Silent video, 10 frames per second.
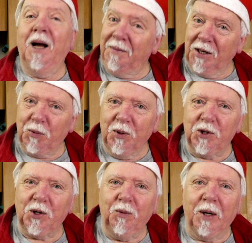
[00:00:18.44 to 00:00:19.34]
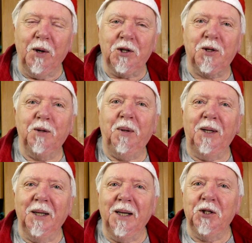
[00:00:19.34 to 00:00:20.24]
And this was requested
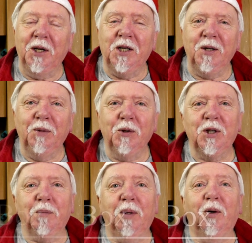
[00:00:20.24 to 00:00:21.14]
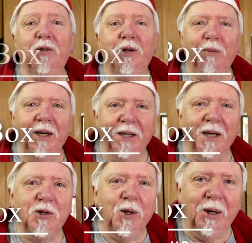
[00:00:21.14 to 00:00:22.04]
by JT Music Box, and when he
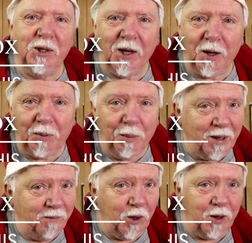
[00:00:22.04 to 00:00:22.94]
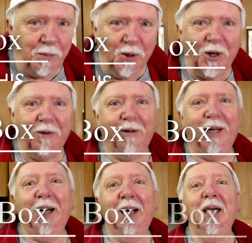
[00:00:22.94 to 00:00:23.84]
did so I said I probably haven't got the budget for
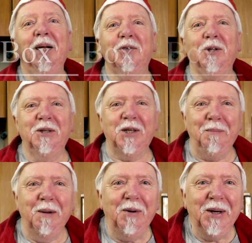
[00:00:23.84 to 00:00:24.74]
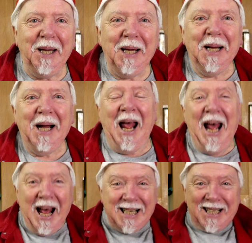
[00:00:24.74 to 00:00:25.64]
that, so he sent me money.
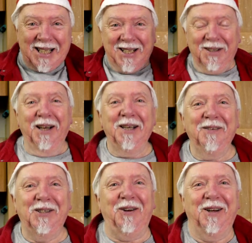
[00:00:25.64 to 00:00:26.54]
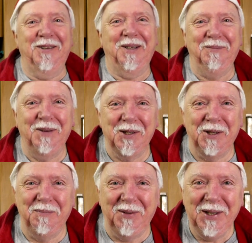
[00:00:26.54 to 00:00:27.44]
Yes, thank you Jonathan,
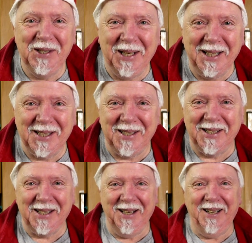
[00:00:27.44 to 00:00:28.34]
much appreciated.